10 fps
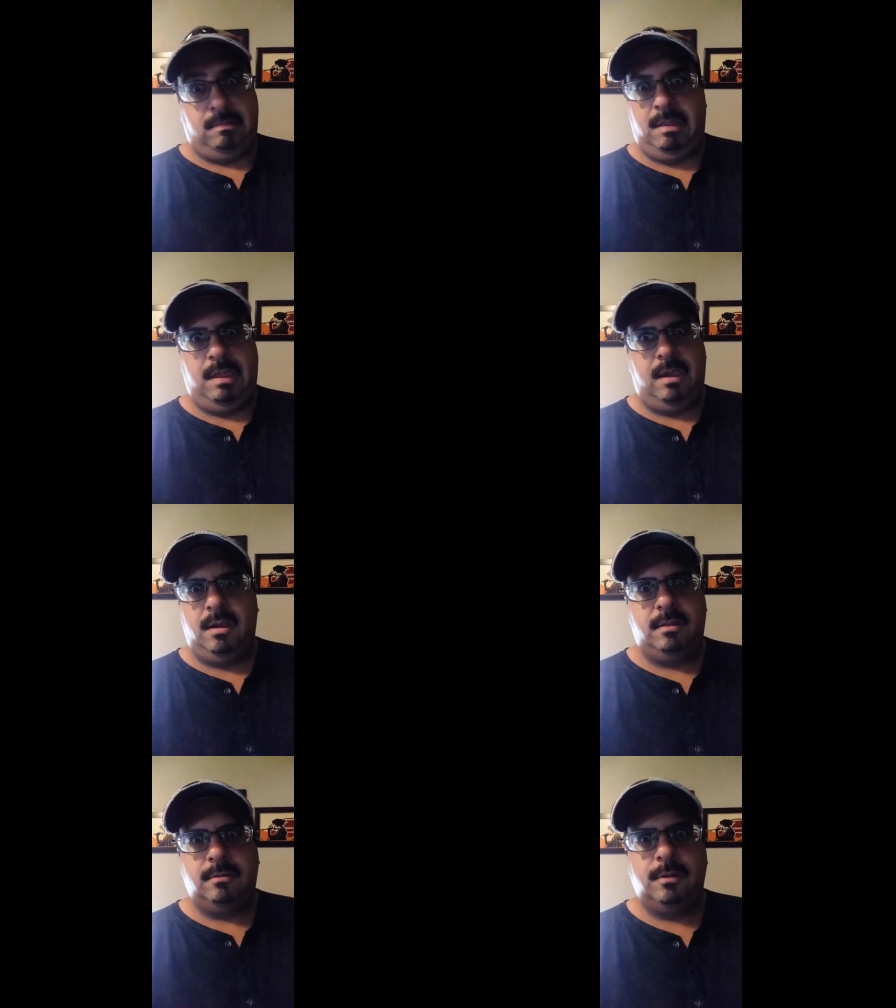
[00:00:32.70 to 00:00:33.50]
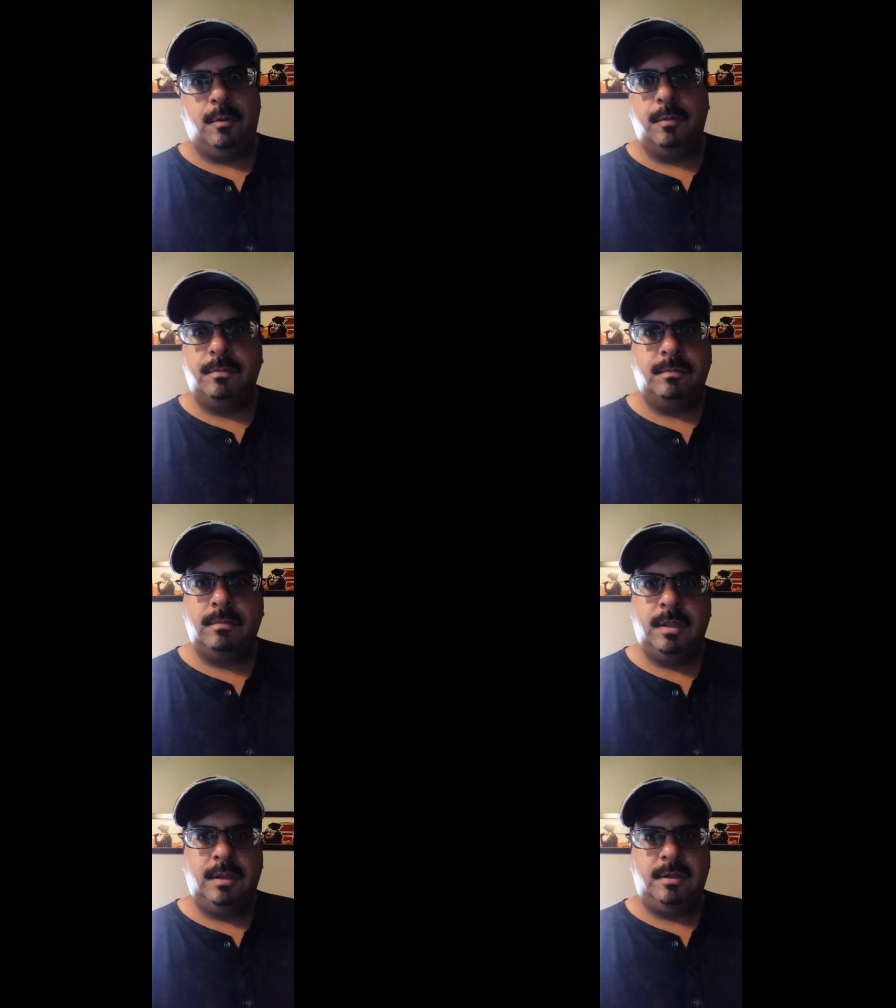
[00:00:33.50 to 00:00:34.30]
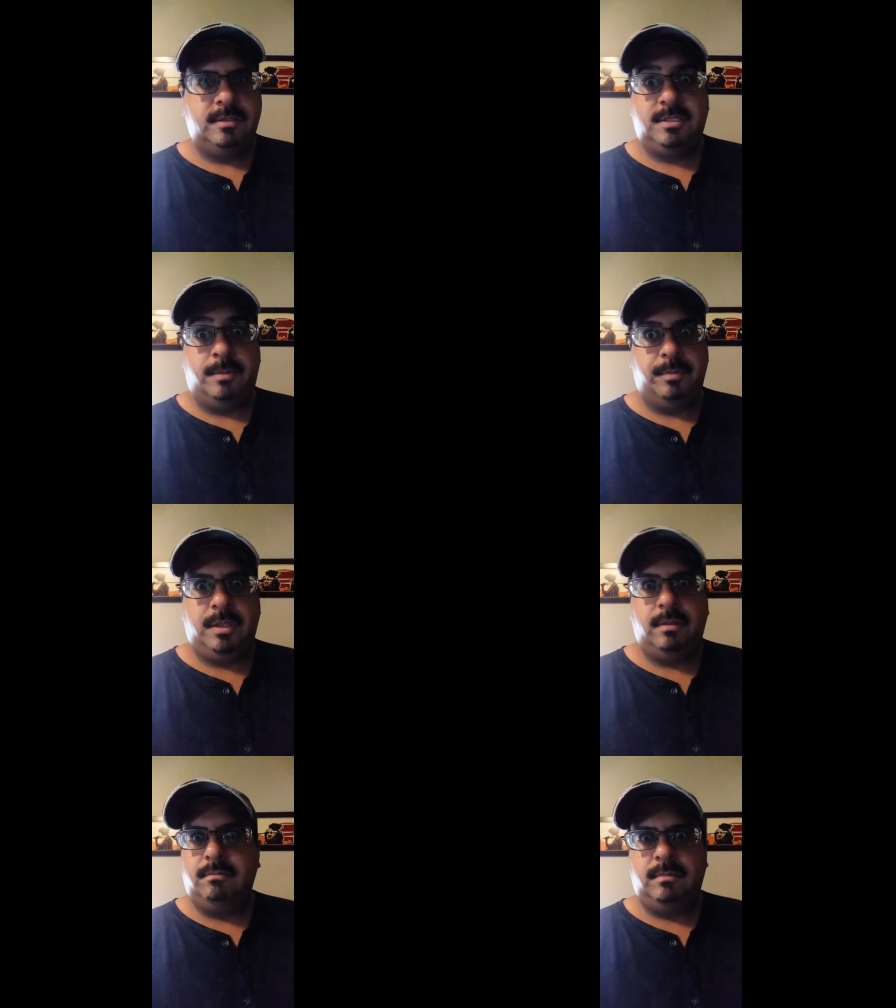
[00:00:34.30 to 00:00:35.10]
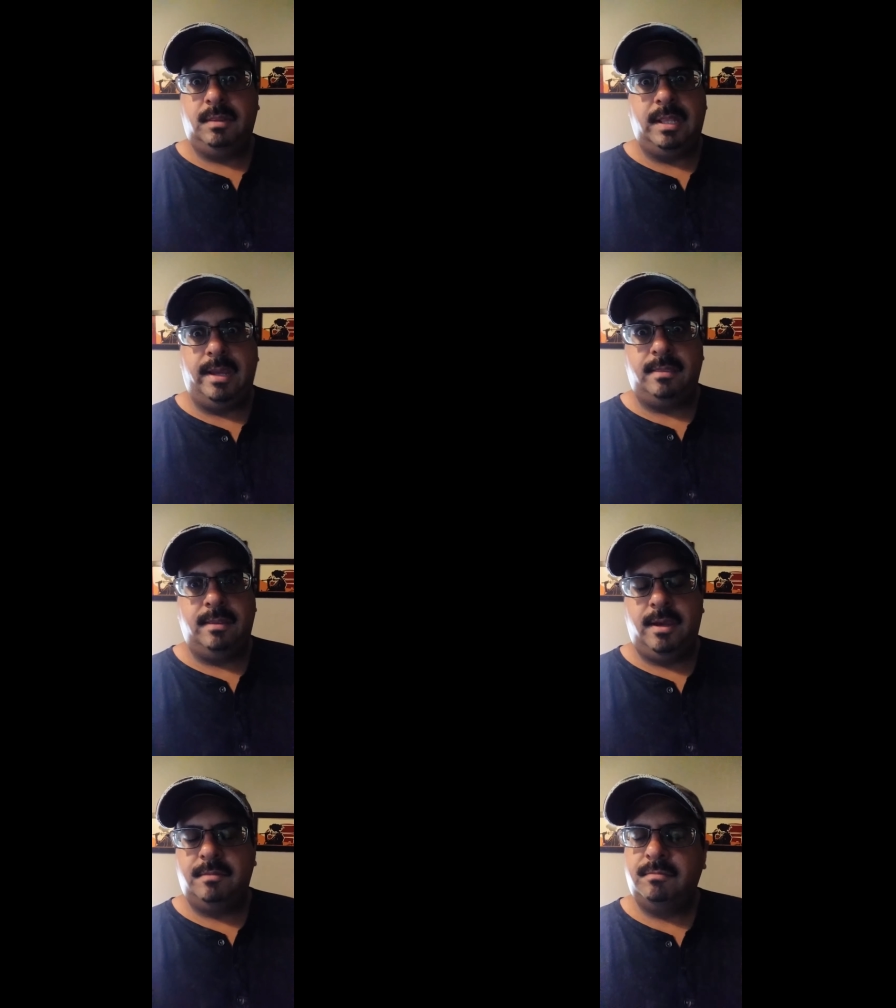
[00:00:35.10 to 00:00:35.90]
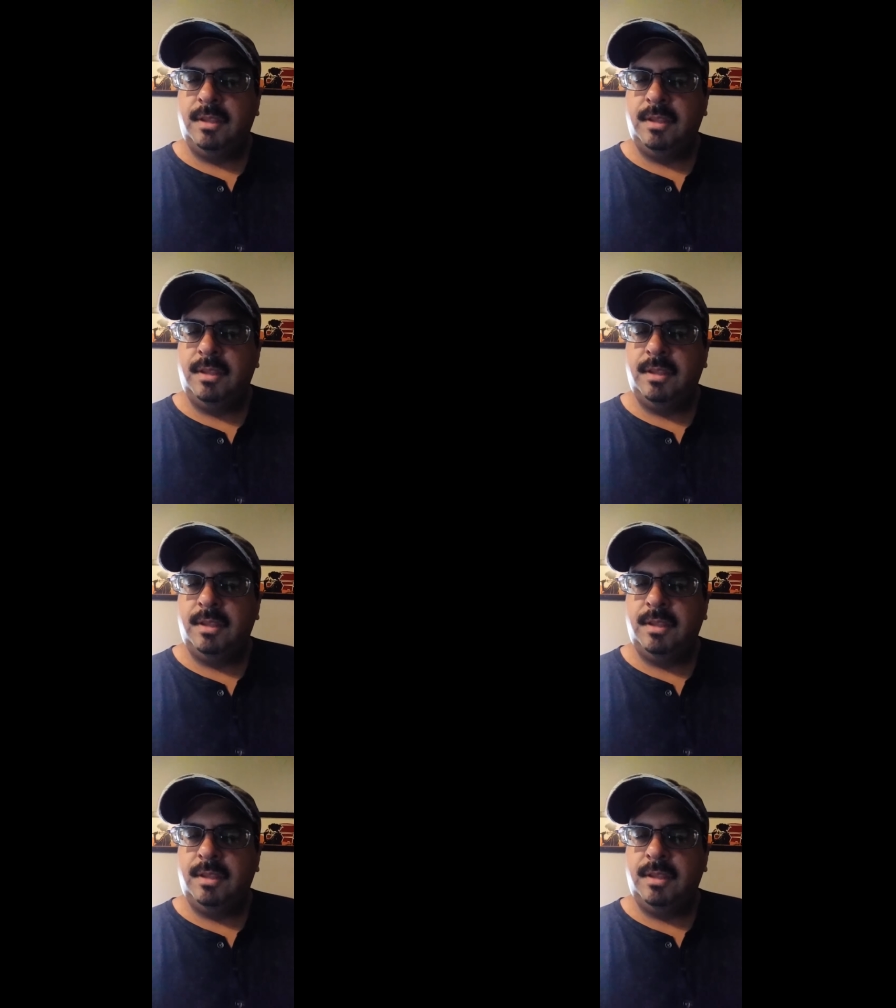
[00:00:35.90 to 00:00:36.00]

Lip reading: yeah, I don't know. Something like that.